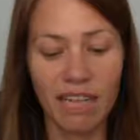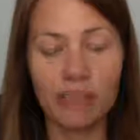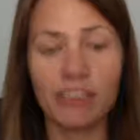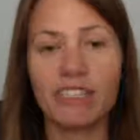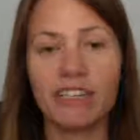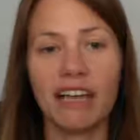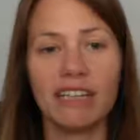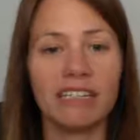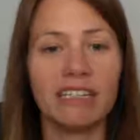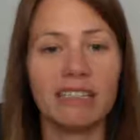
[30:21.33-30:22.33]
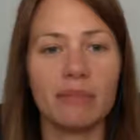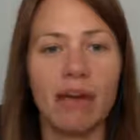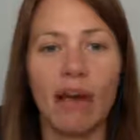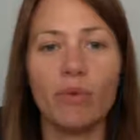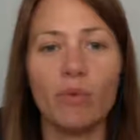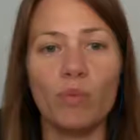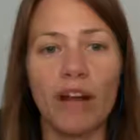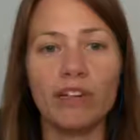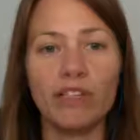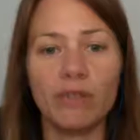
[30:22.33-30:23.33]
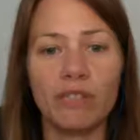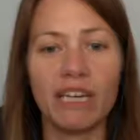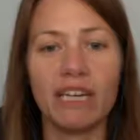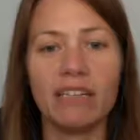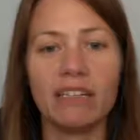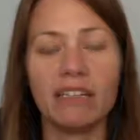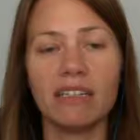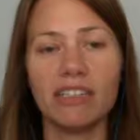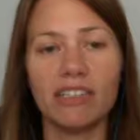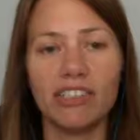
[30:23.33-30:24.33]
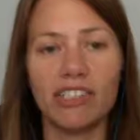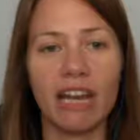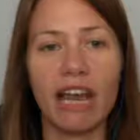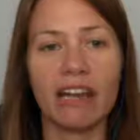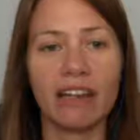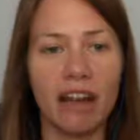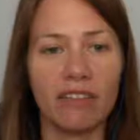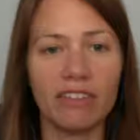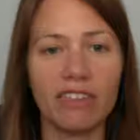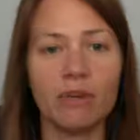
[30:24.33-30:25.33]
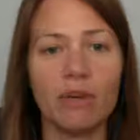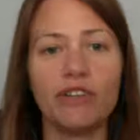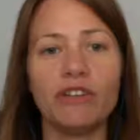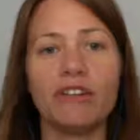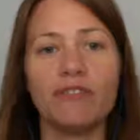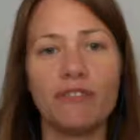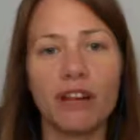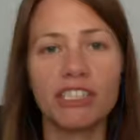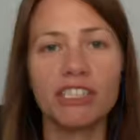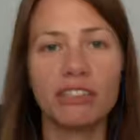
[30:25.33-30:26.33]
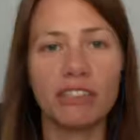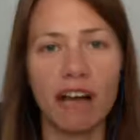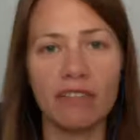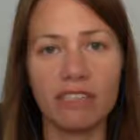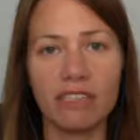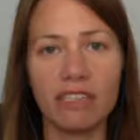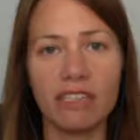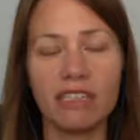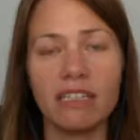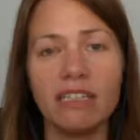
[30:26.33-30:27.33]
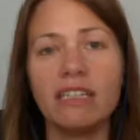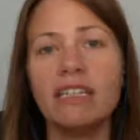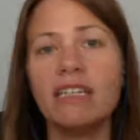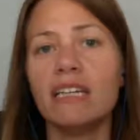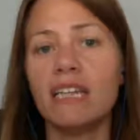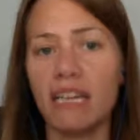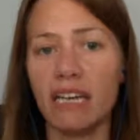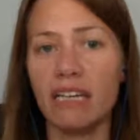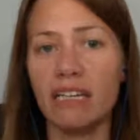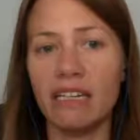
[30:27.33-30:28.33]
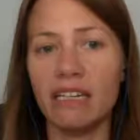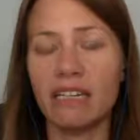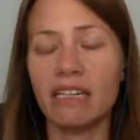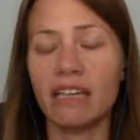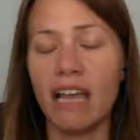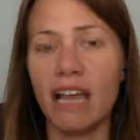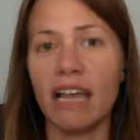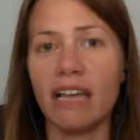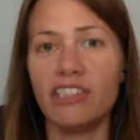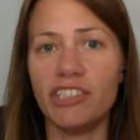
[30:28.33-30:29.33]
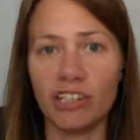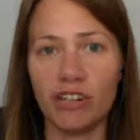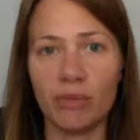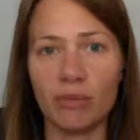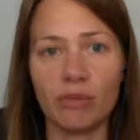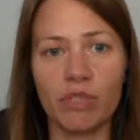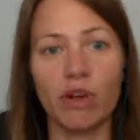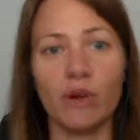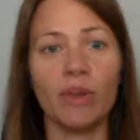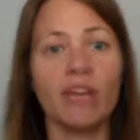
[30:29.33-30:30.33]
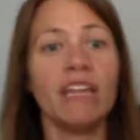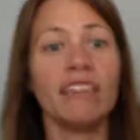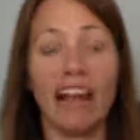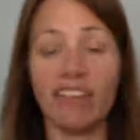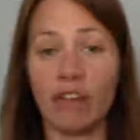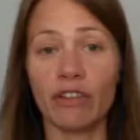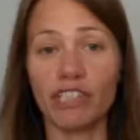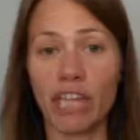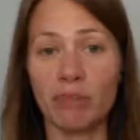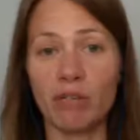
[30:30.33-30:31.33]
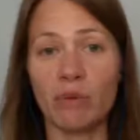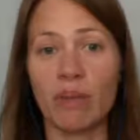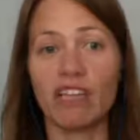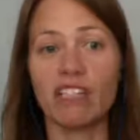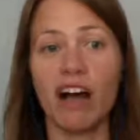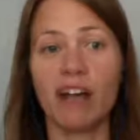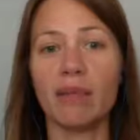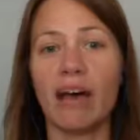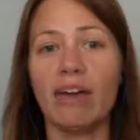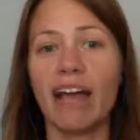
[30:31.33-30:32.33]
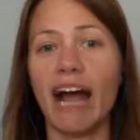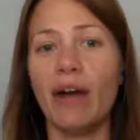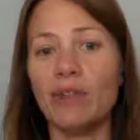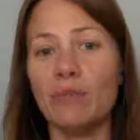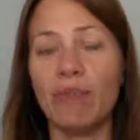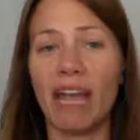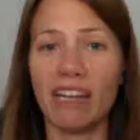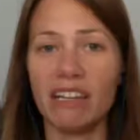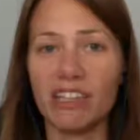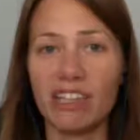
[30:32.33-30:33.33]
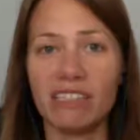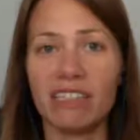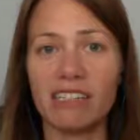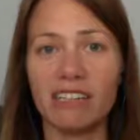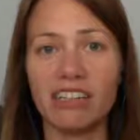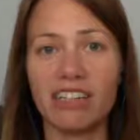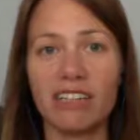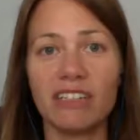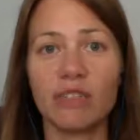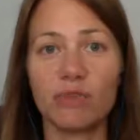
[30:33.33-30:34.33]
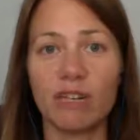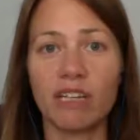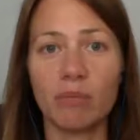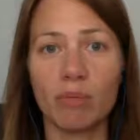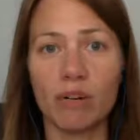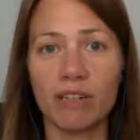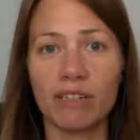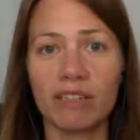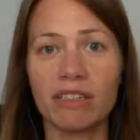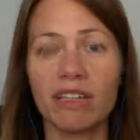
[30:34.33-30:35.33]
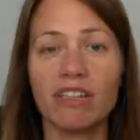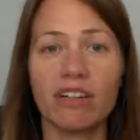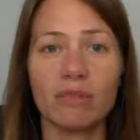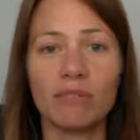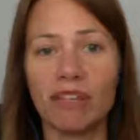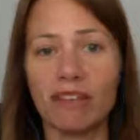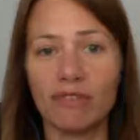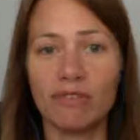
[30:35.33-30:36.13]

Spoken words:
interesting ideas about where do you get genetic novelty, where do you get functional novelty in a genome. So they have another chapter where they talk about how you manage existing genes is really important in terms of